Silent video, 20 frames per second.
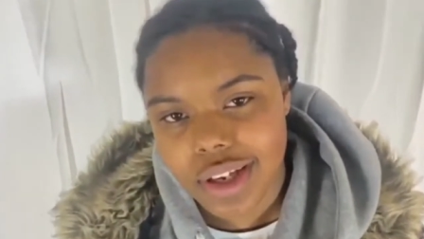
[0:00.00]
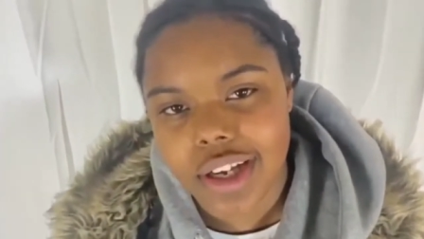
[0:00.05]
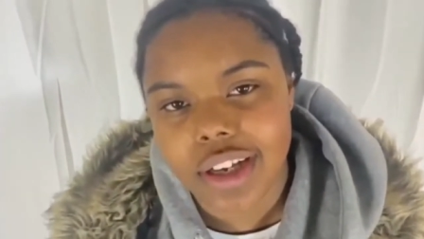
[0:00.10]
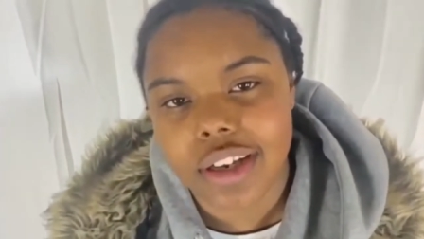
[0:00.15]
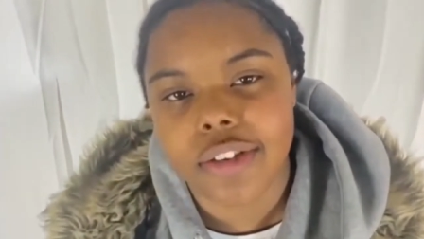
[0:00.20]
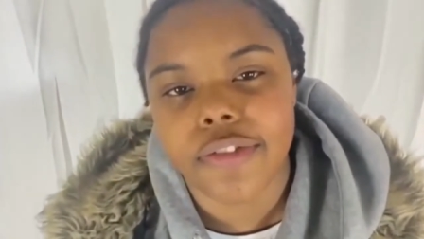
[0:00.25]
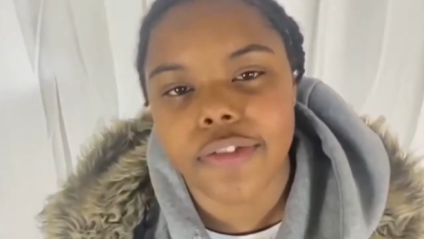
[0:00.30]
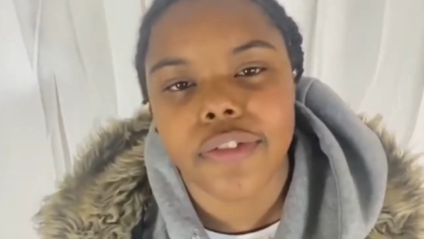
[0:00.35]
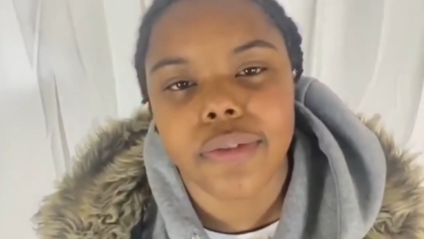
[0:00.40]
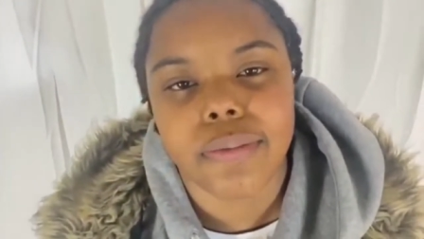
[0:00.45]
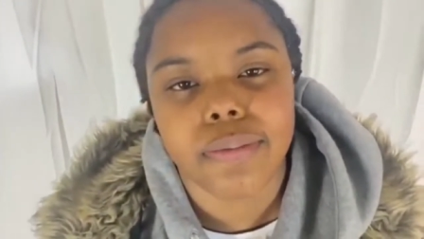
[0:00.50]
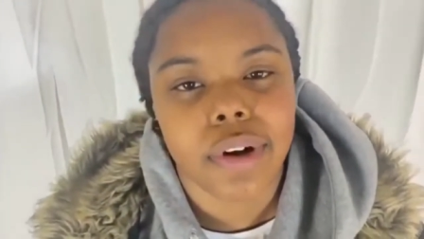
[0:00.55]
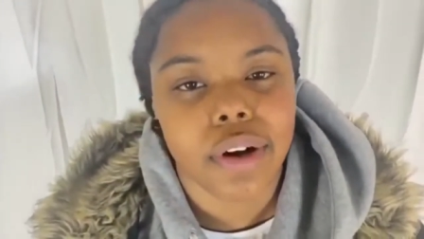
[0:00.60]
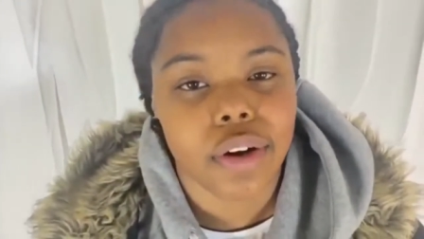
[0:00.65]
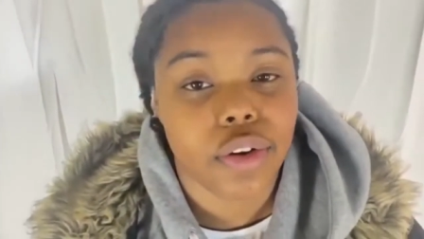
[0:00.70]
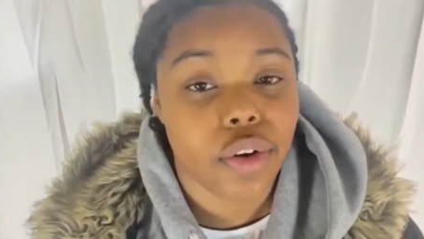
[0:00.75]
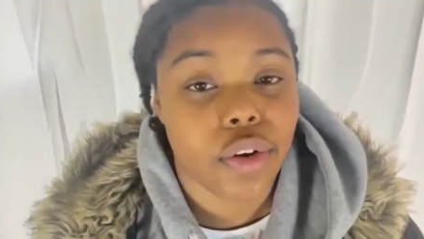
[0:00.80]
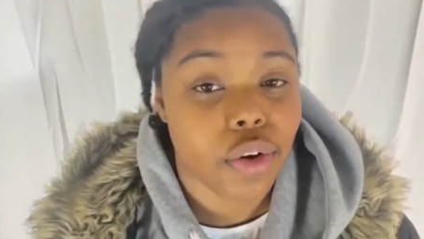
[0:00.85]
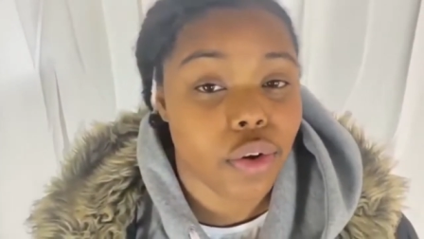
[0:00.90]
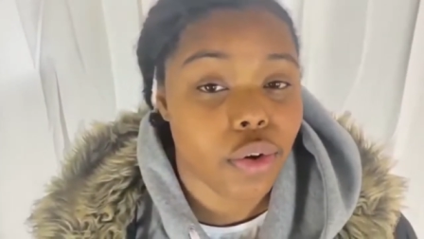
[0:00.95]
Heading for my
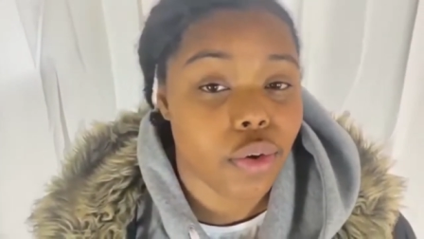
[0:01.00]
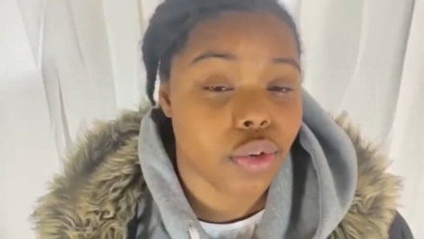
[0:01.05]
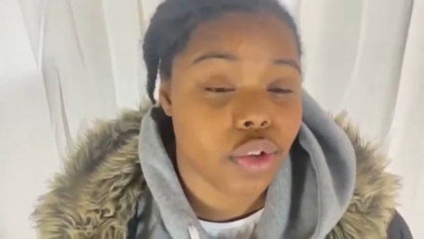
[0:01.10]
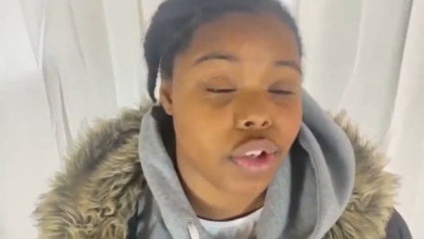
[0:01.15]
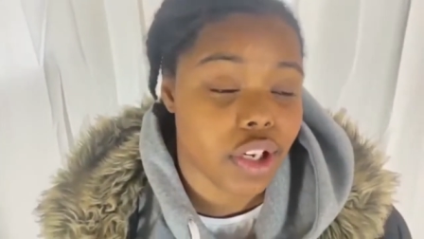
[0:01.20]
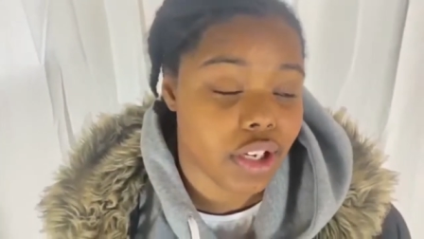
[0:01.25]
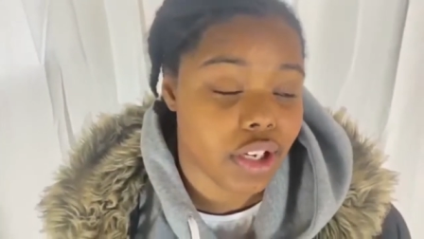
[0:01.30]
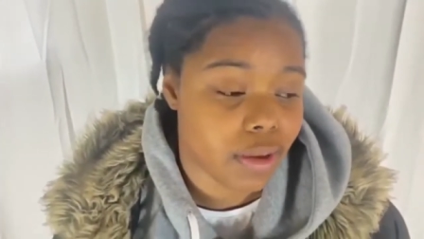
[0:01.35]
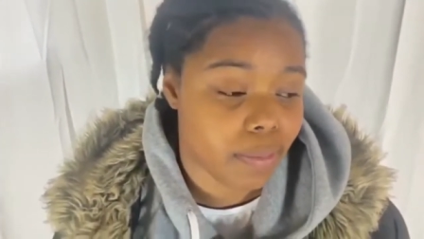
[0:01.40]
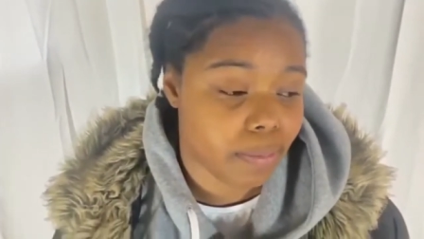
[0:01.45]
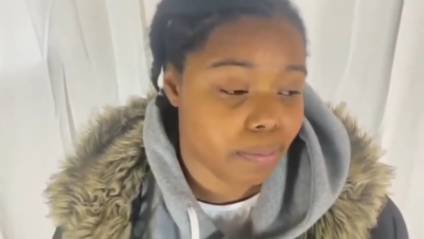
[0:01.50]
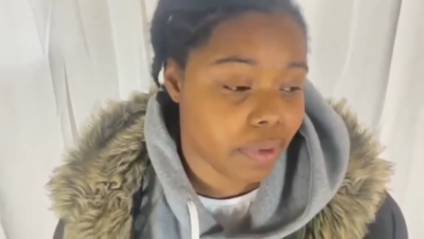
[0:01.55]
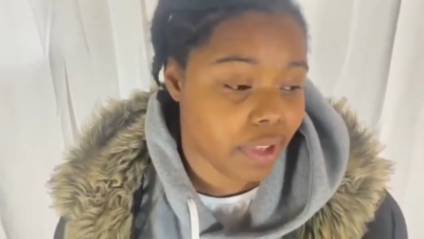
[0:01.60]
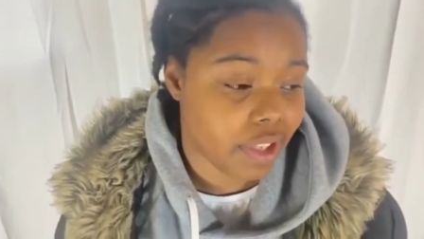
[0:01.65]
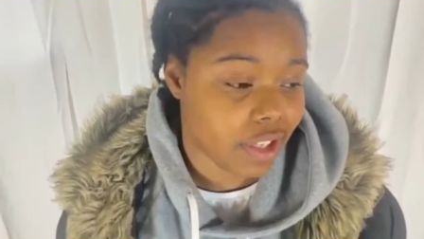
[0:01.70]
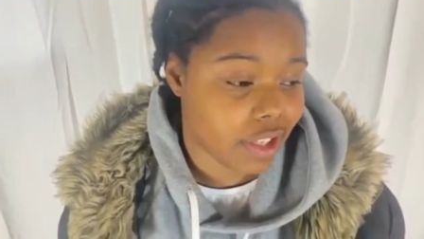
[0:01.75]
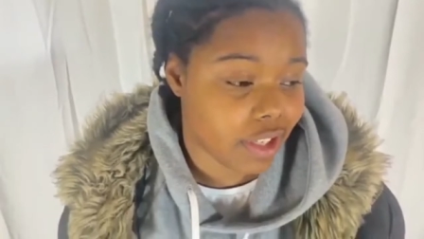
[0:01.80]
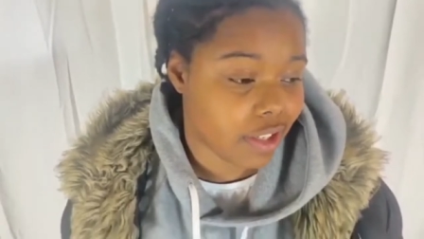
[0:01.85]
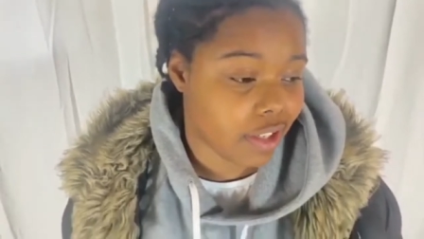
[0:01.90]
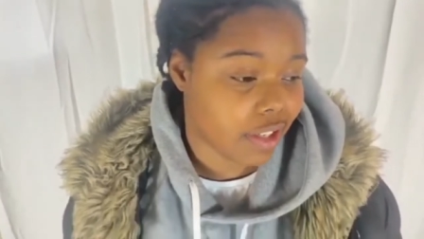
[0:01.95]
goal, trying to
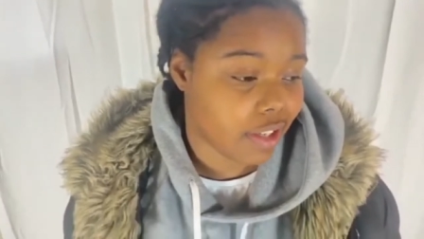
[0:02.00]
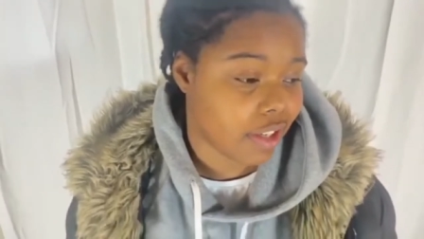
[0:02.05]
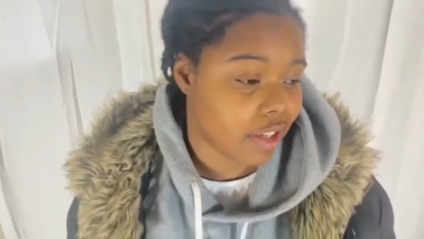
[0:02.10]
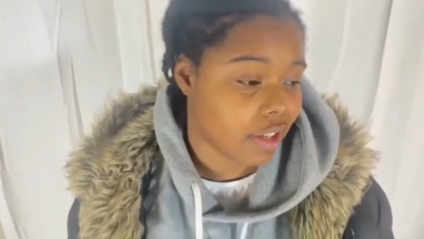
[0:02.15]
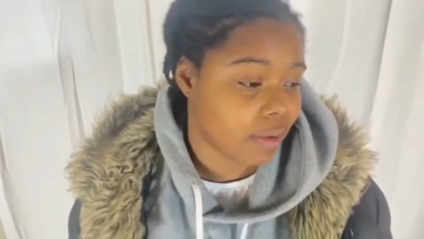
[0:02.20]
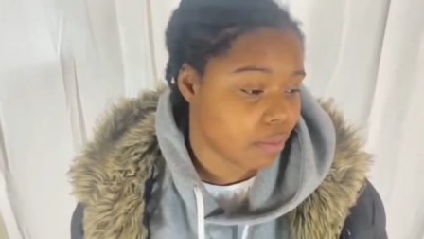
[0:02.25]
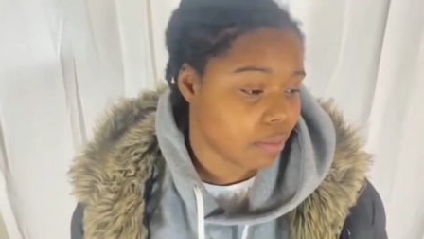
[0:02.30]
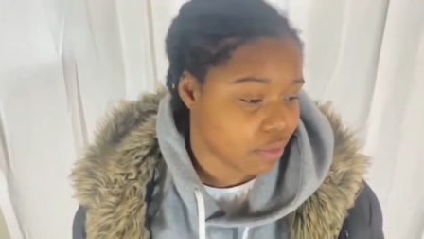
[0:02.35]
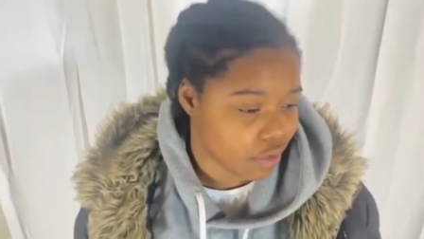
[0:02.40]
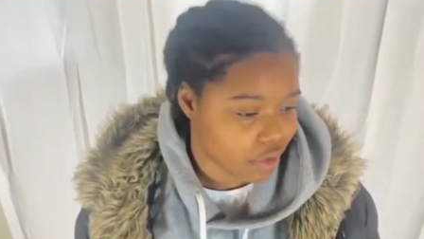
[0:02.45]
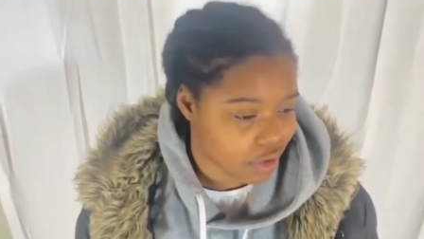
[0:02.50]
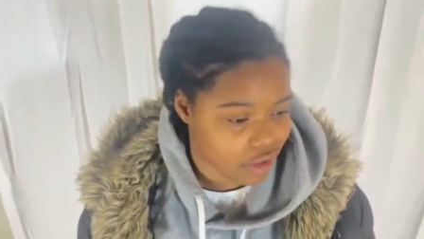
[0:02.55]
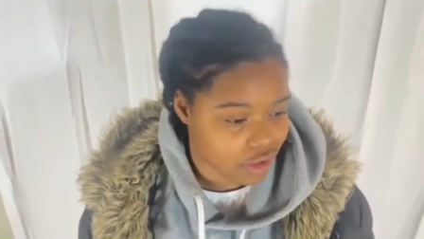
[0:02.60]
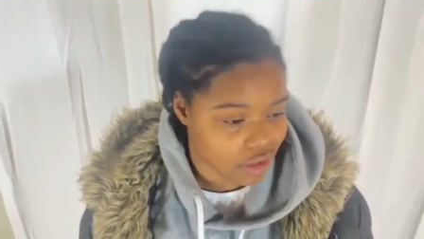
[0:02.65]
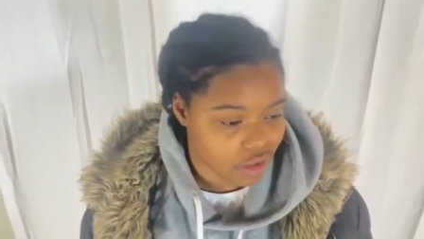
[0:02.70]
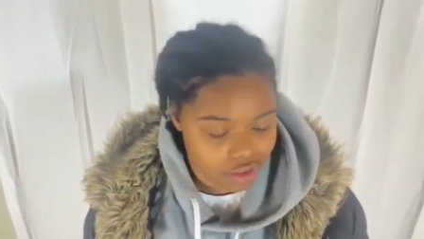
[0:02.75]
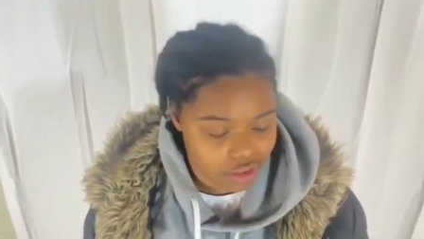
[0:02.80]
be in the Emirates